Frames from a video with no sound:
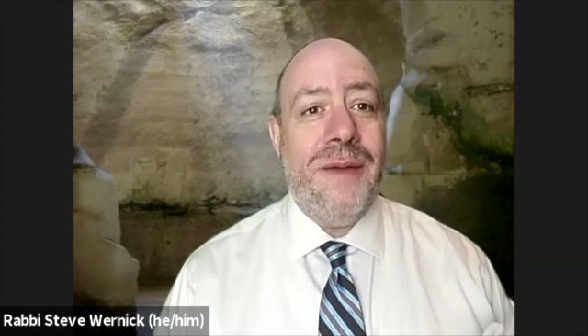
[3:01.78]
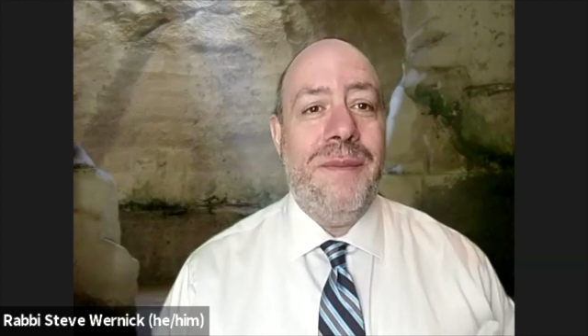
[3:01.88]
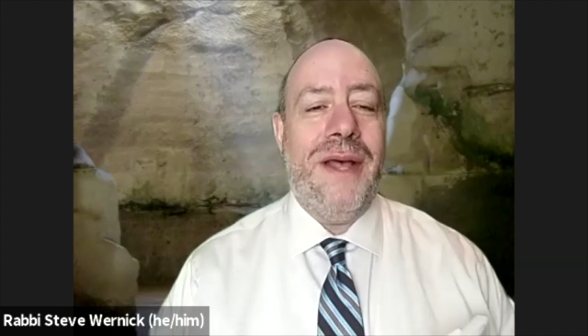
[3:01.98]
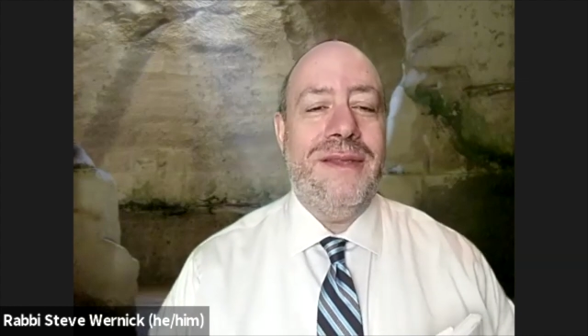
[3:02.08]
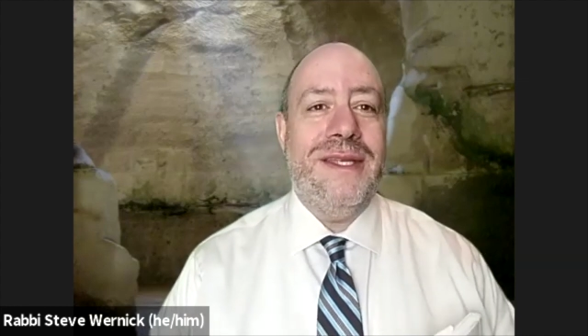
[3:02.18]

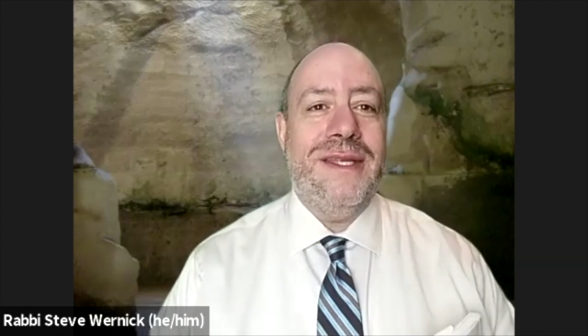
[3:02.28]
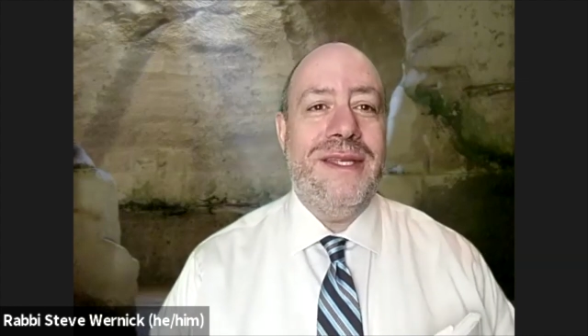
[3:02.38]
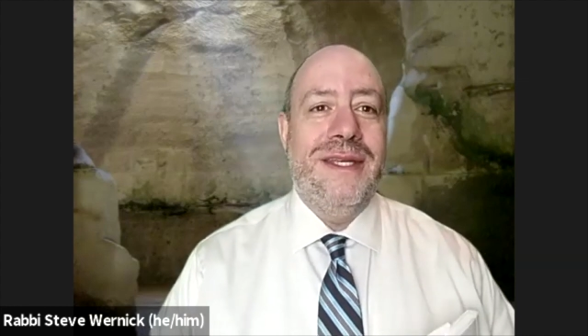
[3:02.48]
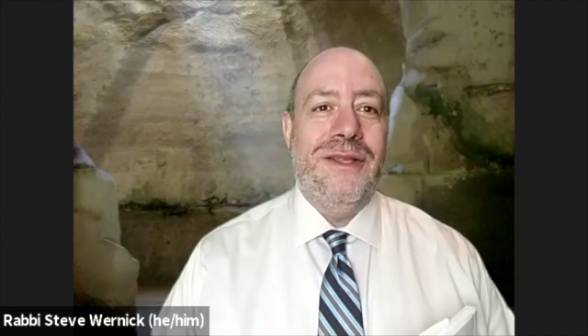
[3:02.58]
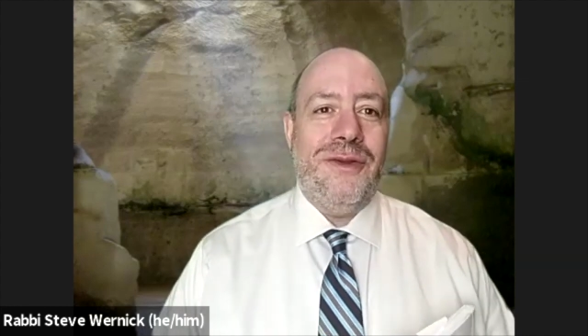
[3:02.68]
about
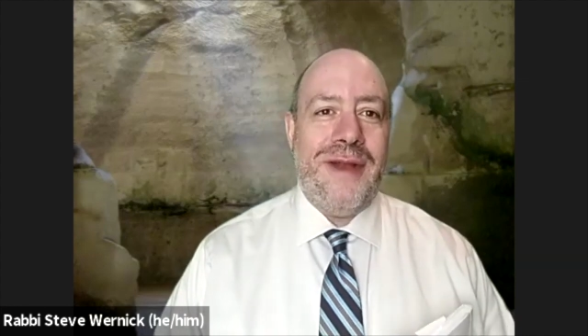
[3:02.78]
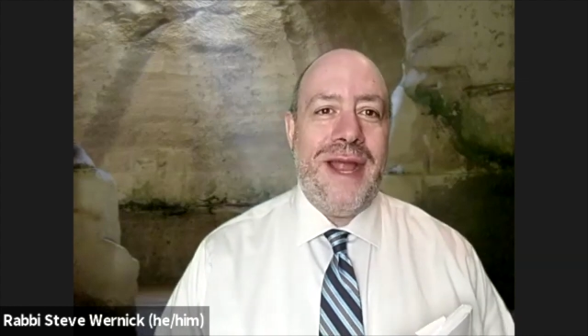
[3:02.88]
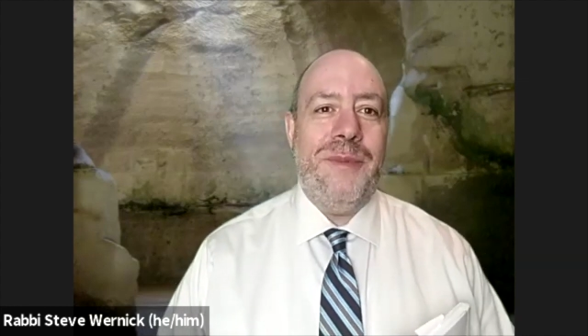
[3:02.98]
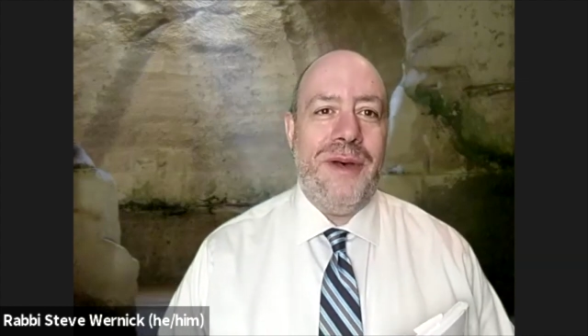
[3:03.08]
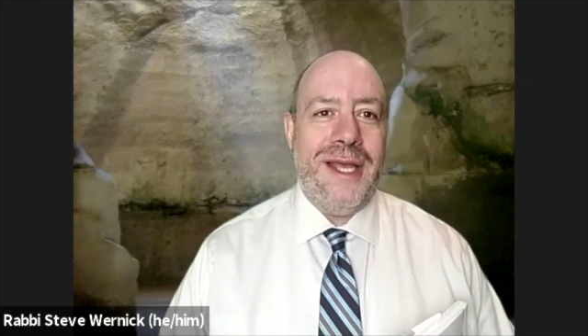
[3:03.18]
the
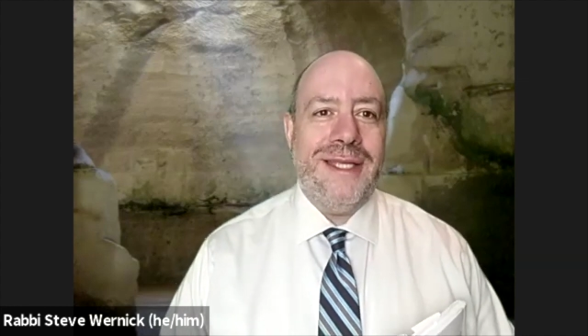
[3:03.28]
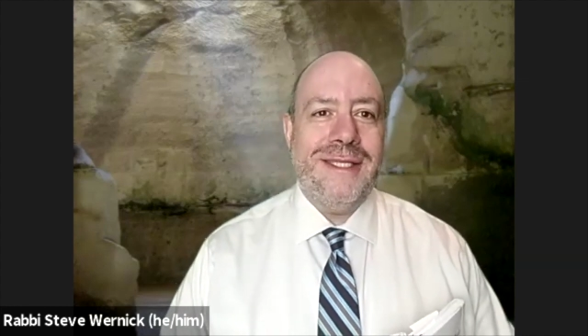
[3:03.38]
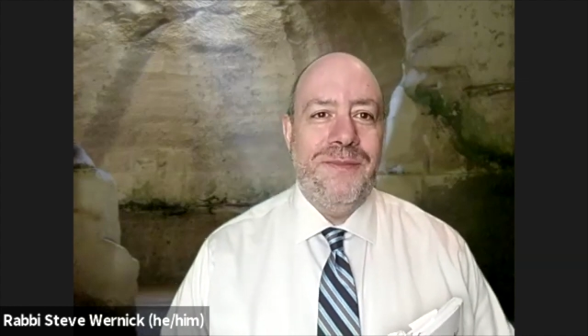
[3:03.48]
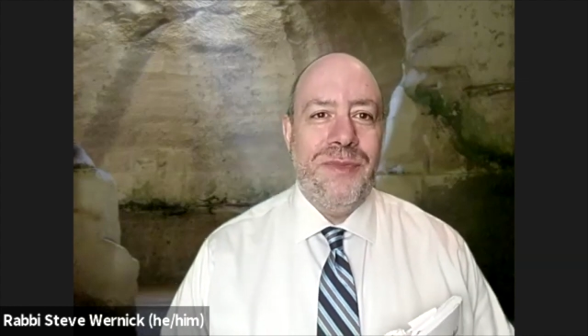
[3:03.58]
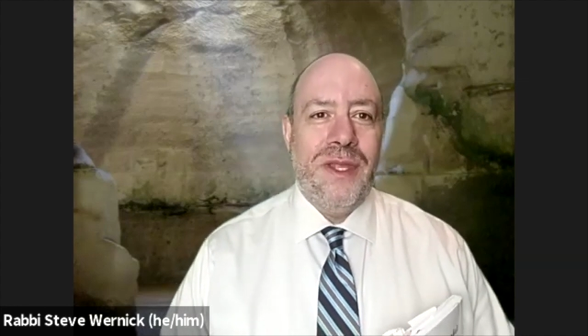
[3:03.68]

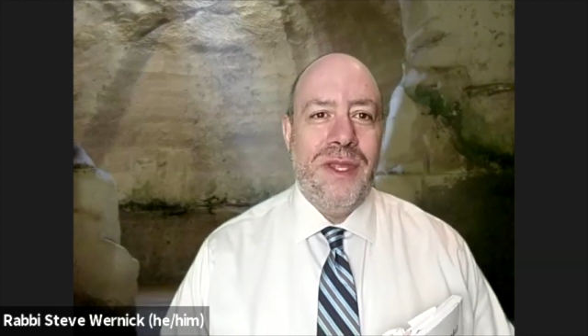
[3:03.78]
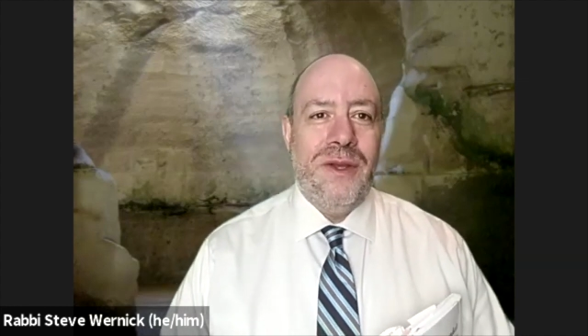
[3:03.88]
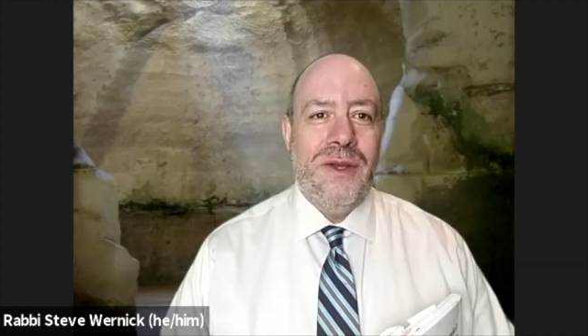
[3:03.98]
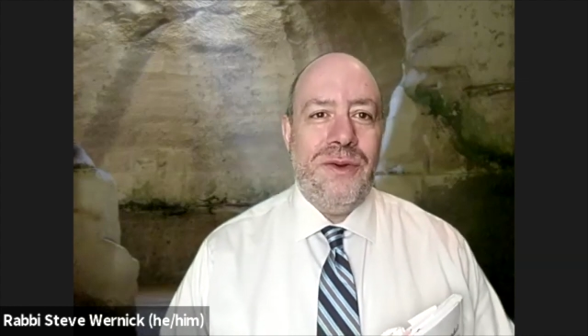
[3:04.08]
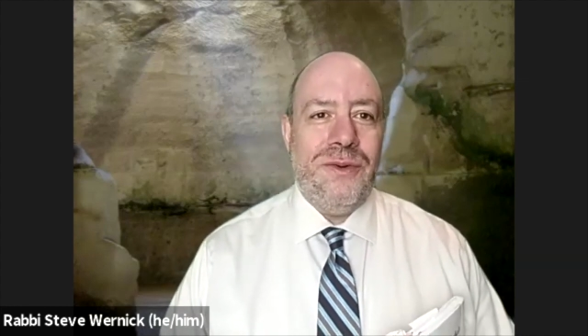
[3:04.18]
rabbis
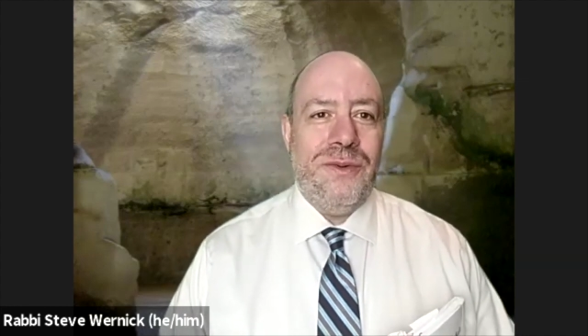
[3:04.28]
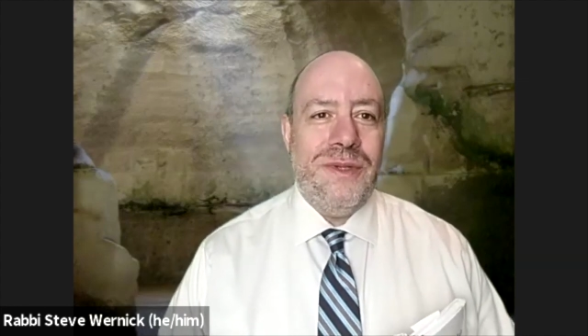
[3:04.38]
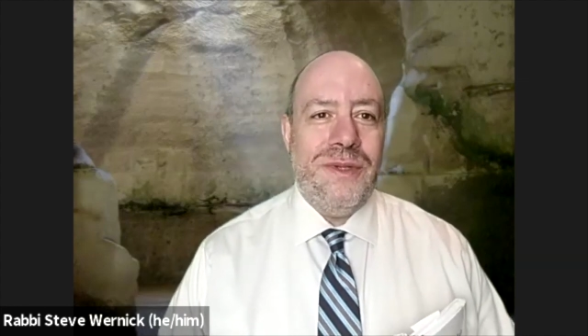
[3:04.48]
who